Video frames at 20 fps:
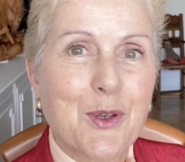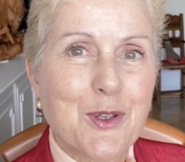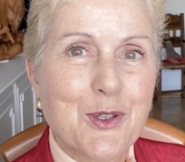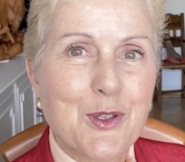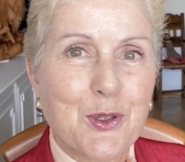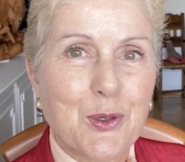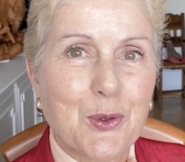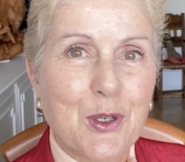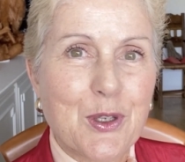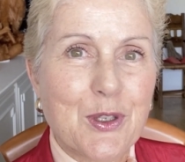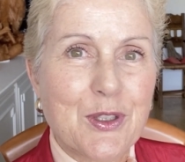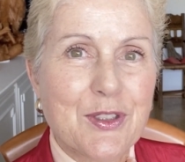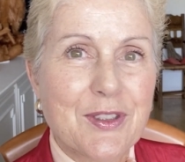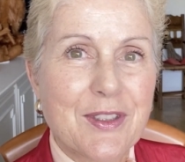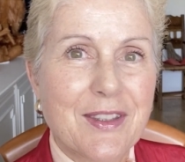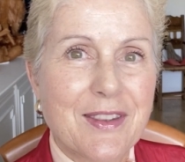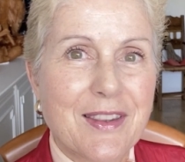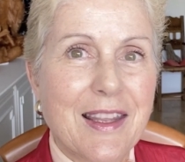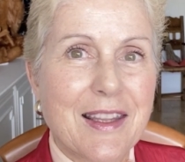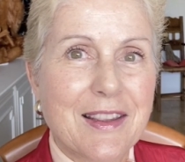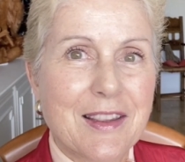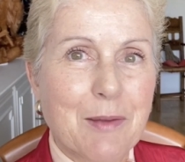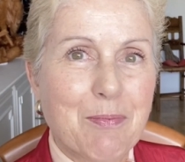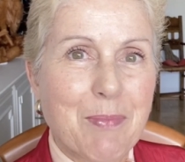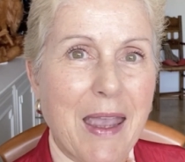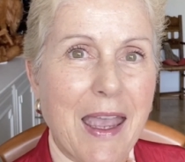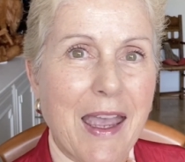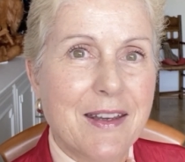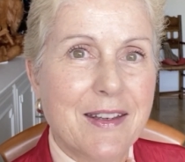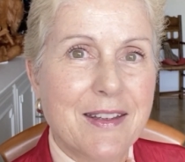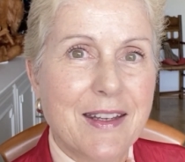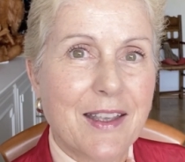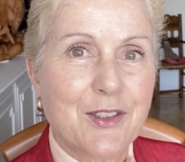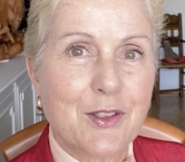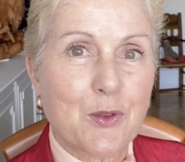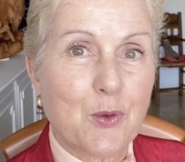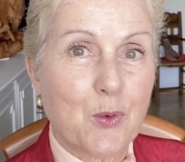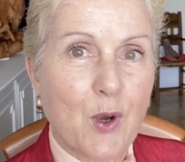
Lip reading: ensures that the band doesn't